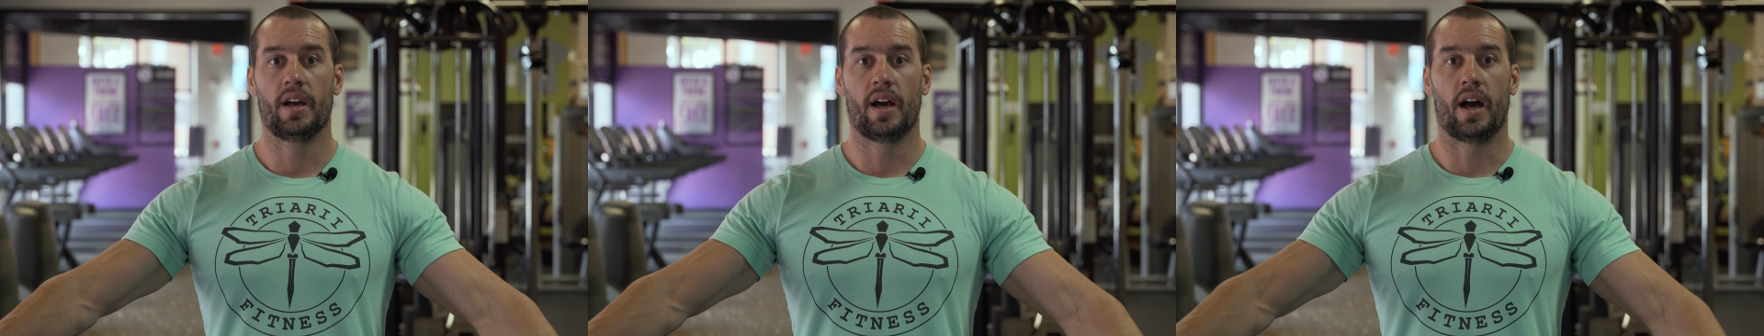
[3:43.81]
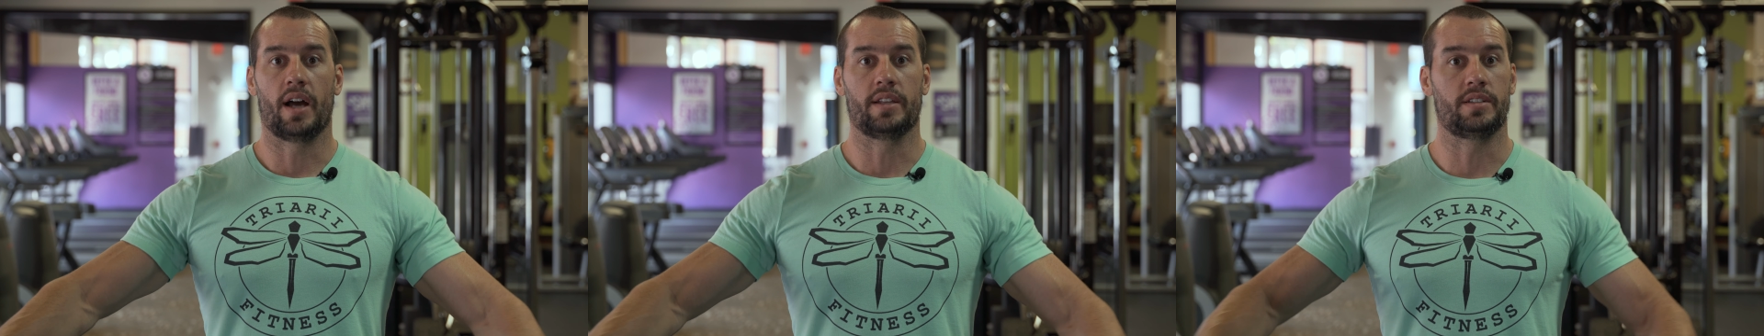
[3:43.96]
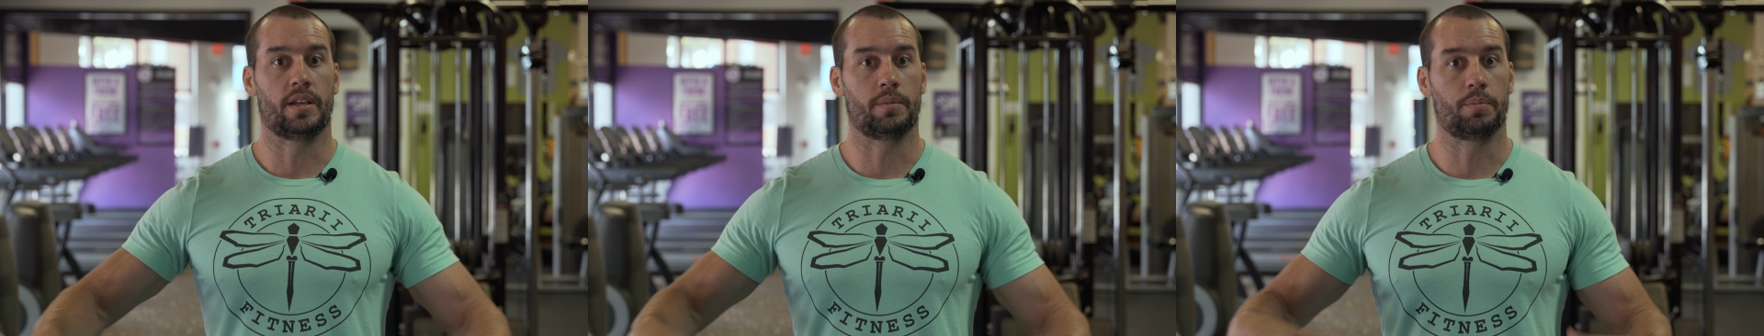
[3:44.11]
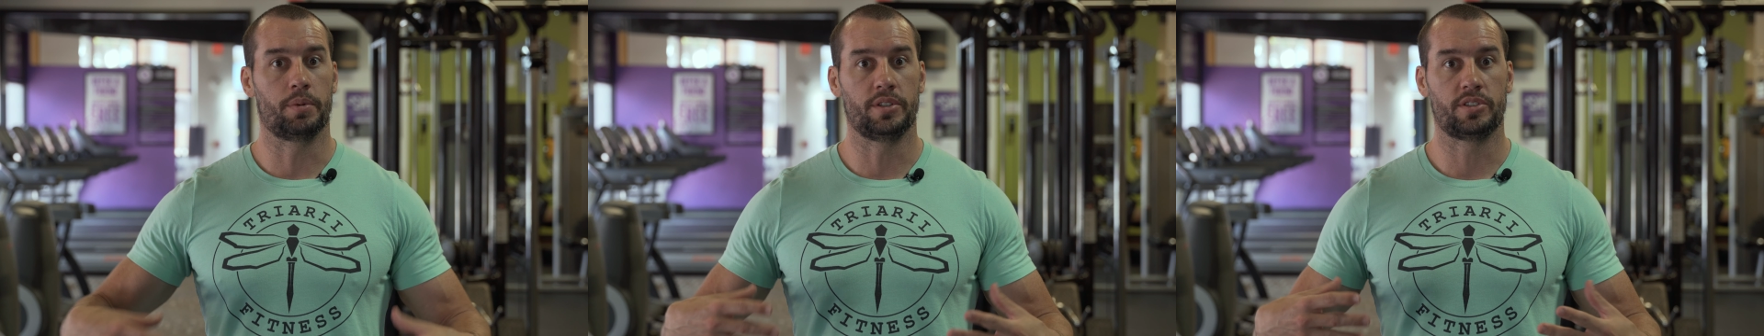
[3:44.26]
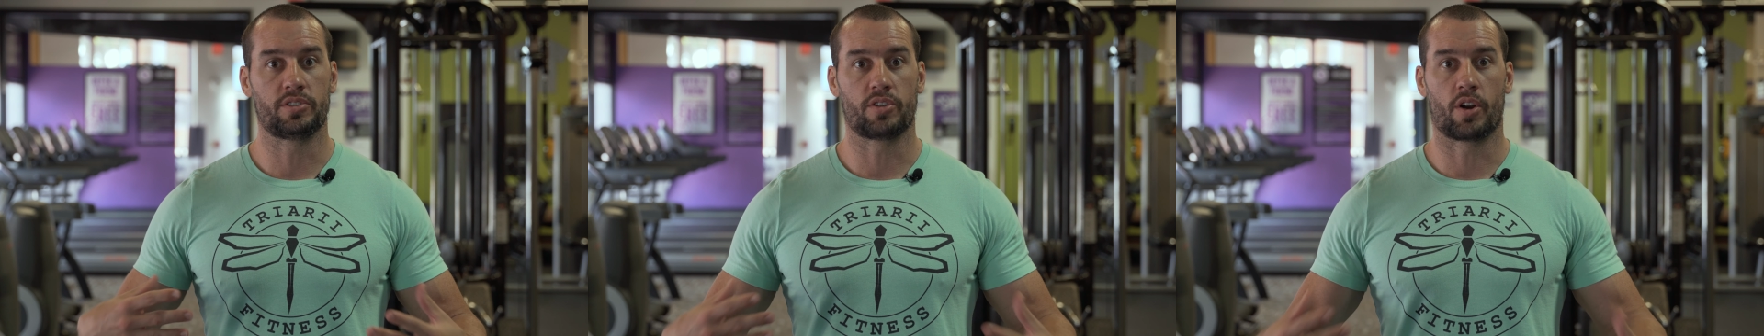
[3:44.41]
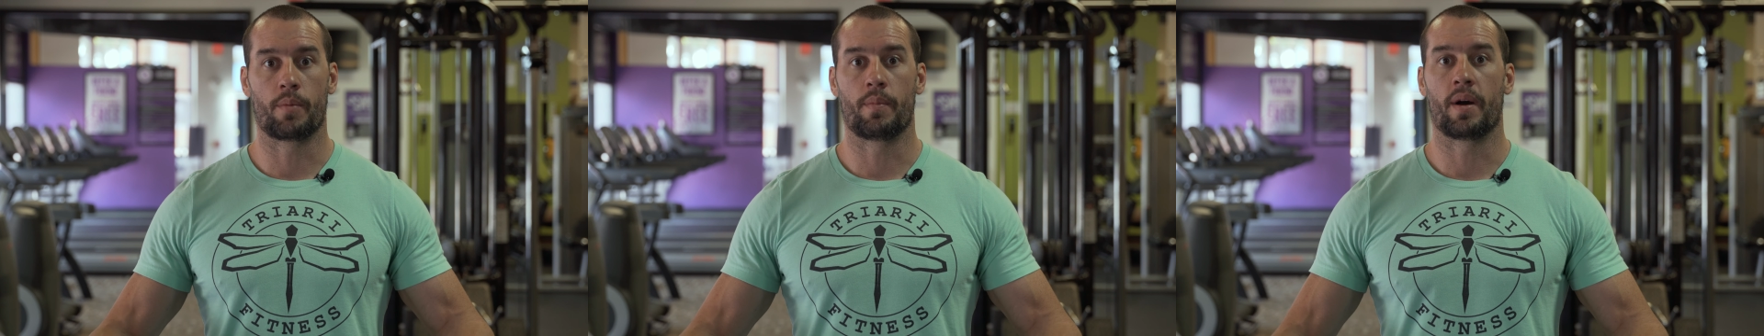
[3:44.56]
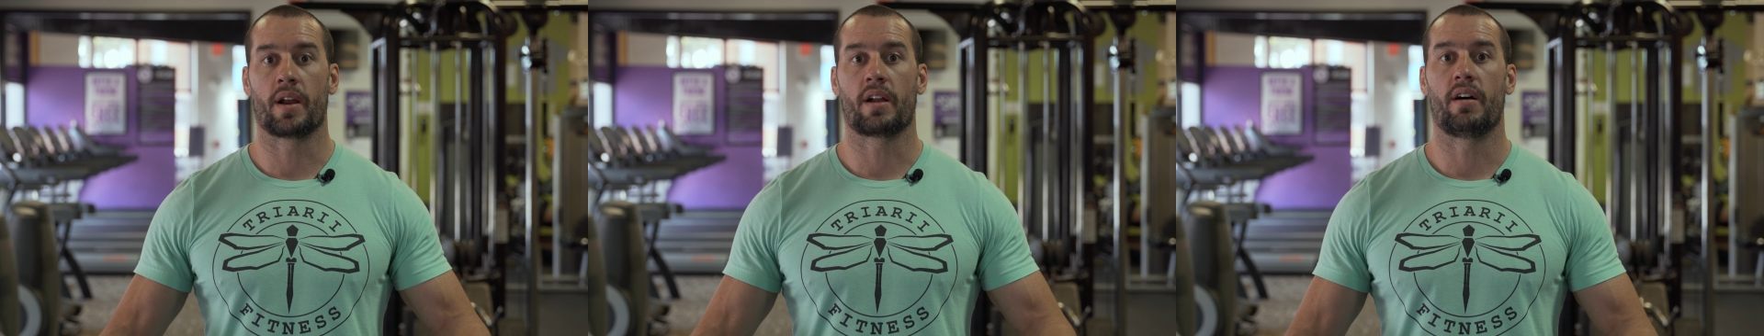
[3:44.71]
I typically
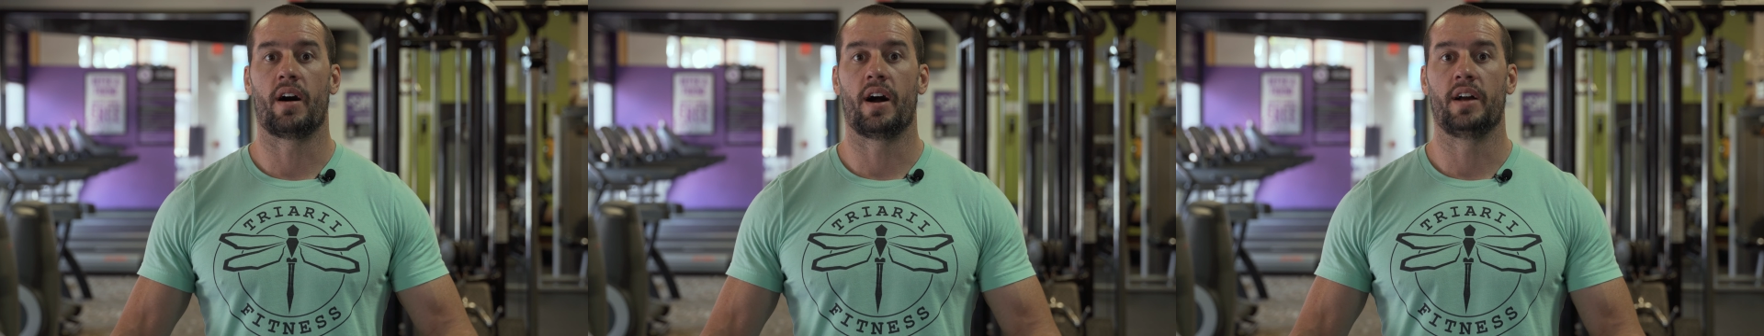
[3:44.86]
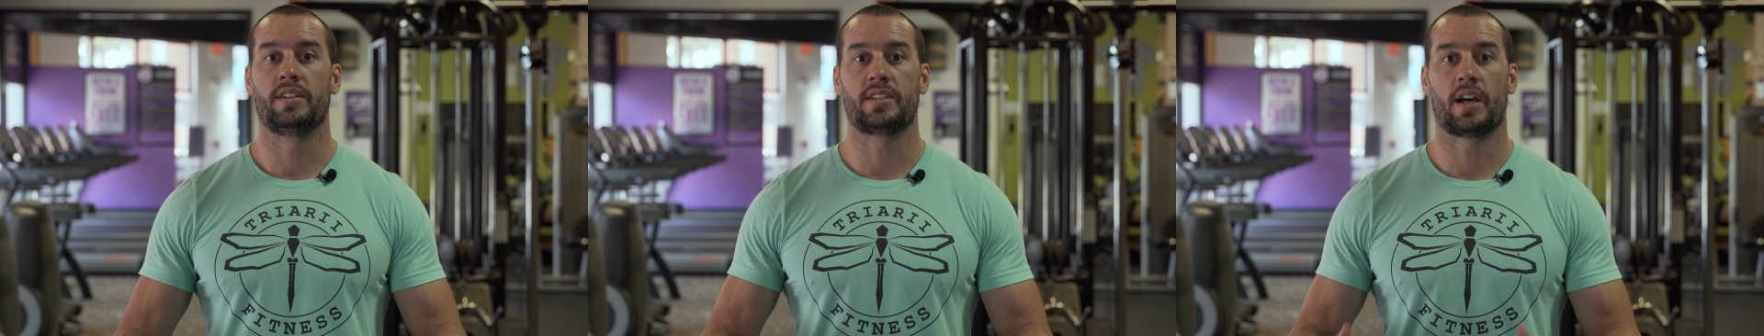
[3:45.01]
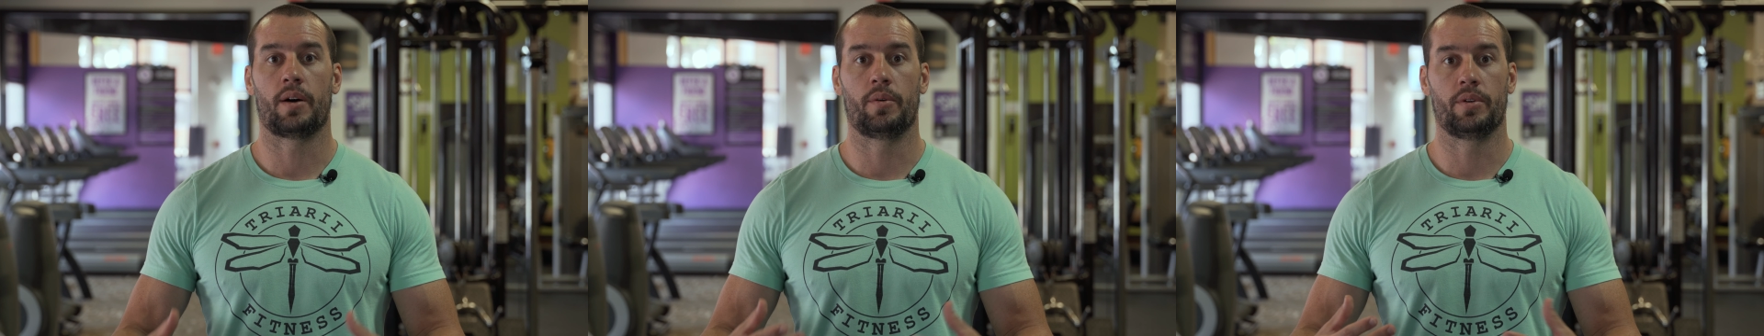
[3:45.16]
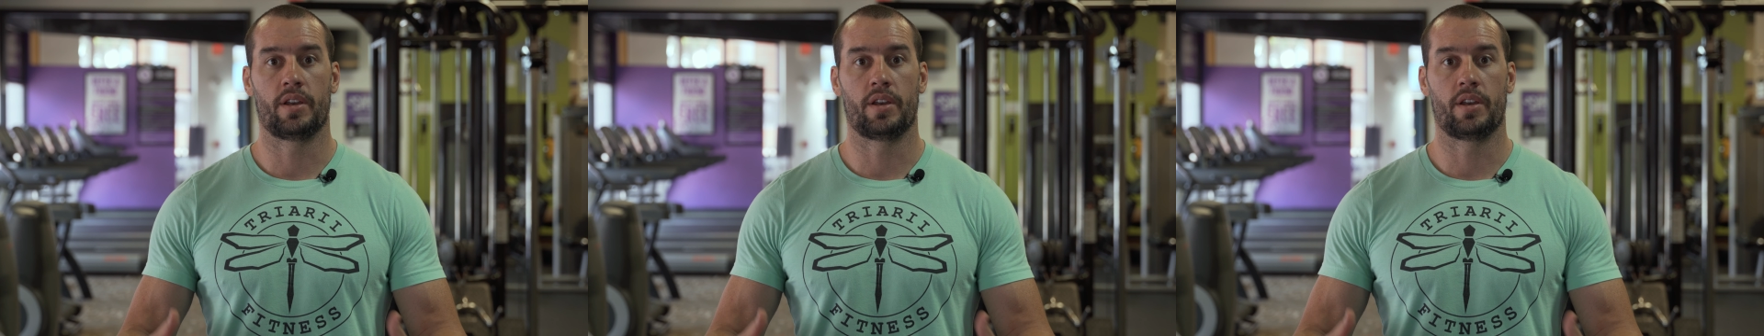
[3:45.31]
start my clients out